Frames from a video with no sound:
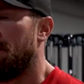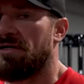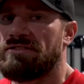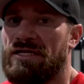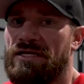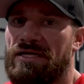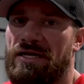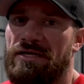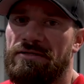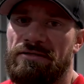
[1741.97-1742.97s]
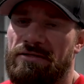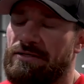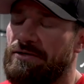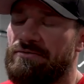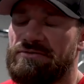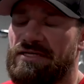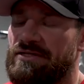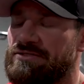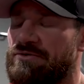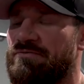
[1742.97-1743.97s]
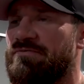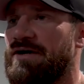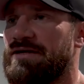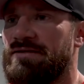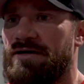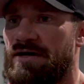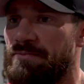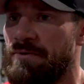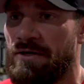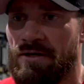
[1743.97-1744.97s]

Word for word: I'll say it again. I heard it said this whole fucking time.